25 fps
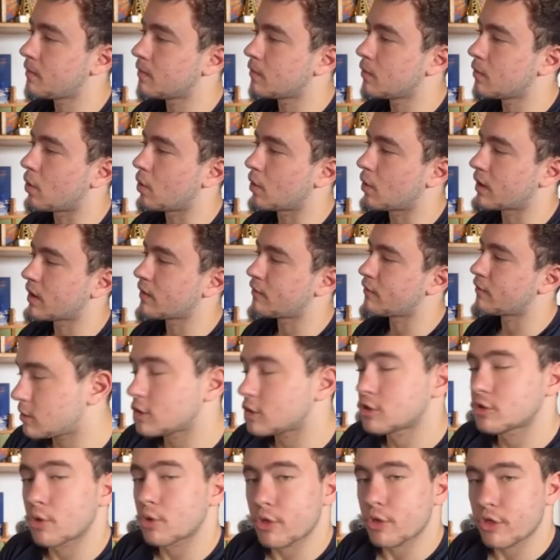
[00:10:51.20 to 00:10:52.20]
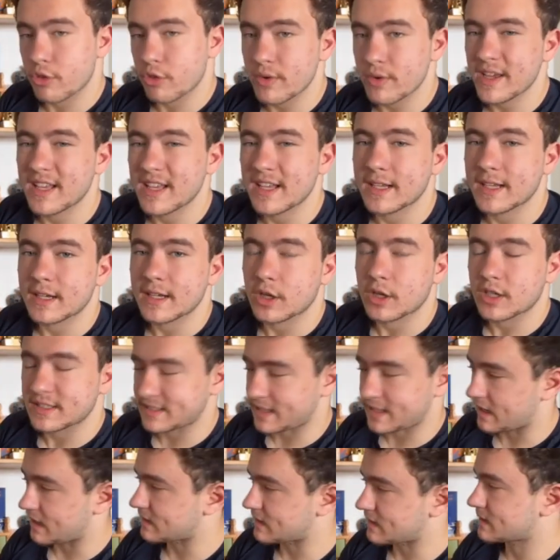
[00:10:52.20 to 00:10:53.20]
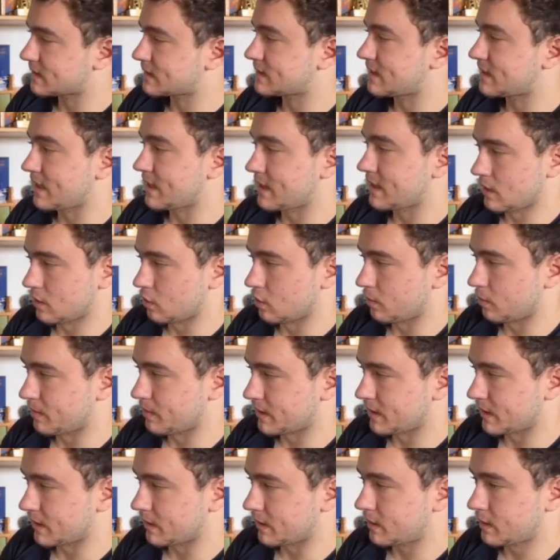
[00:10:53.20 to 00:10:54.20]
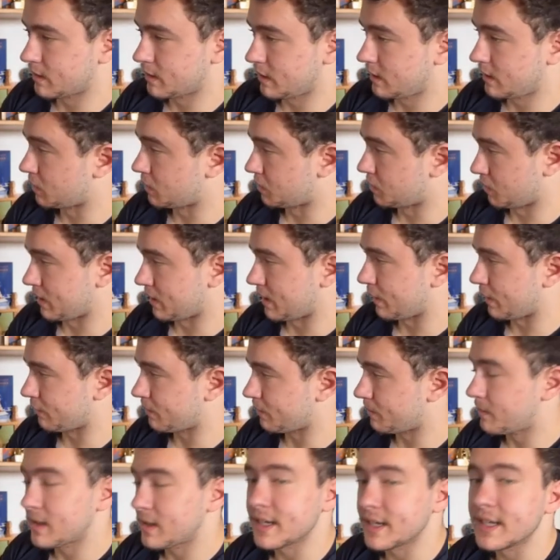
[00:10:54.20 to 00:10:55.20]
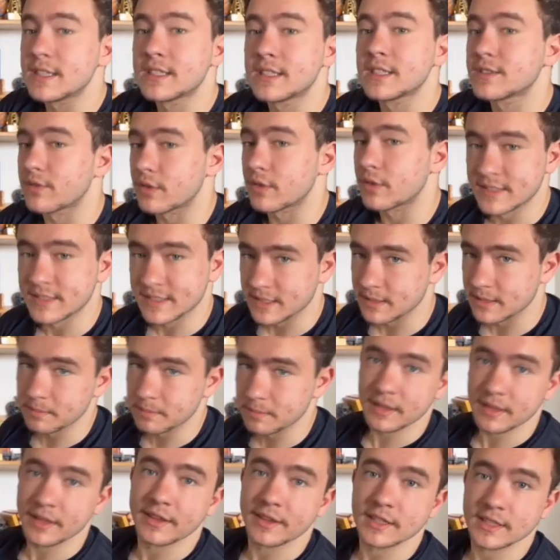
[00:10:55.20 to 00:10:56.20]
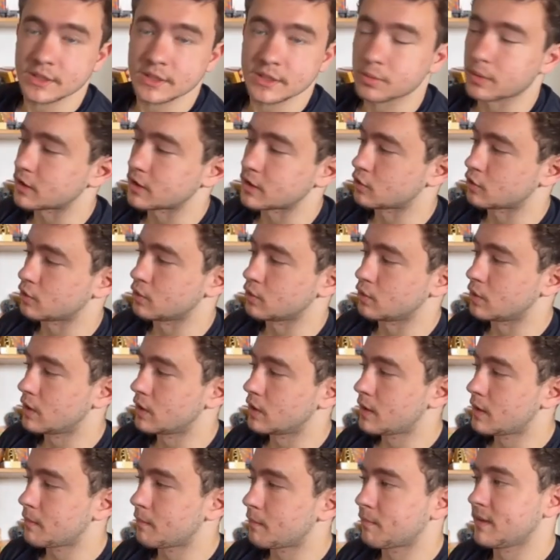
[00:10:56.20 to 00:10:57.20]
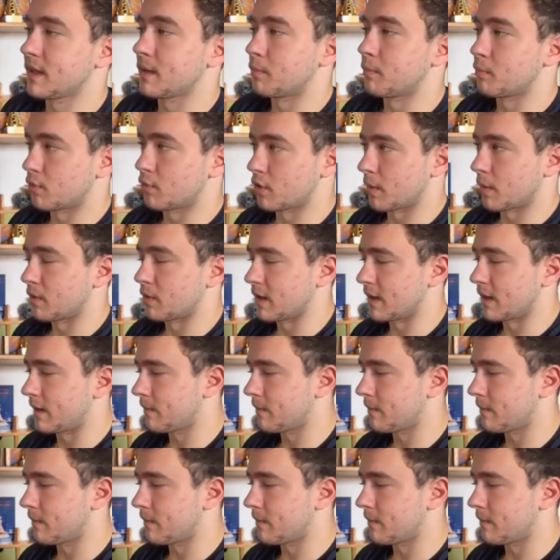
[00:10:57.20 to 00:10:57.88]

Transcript: Okay, so 3 tasks in the opening that you have. It is very simple this way to play properly.